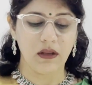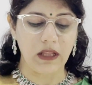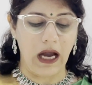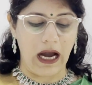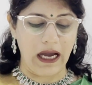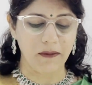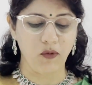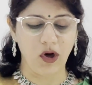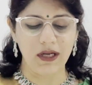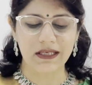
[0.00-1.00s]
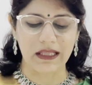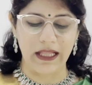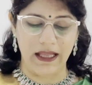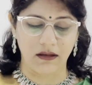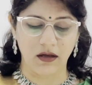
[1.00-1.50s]
The eyeball is
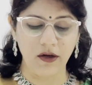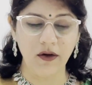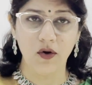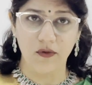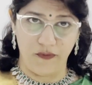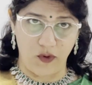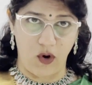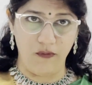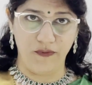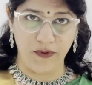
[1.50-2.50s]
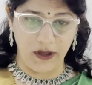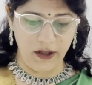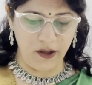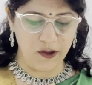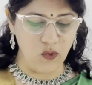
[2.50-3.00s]
lengthened from
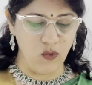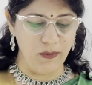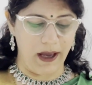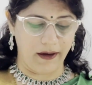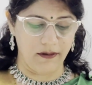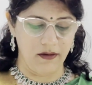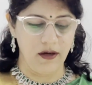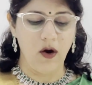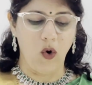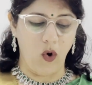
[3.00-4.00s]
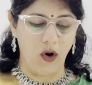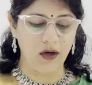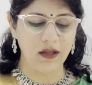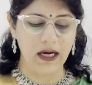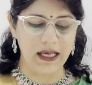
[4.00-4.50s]
front to back,
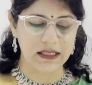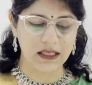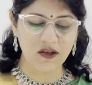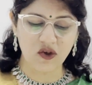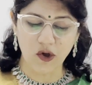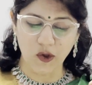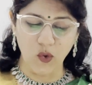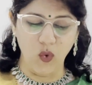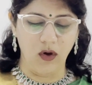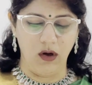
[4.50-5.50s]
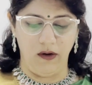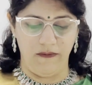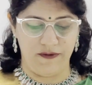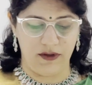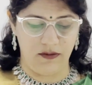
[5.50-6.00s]
or the lens is too
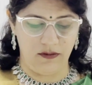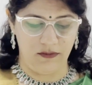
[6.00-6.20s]
curved.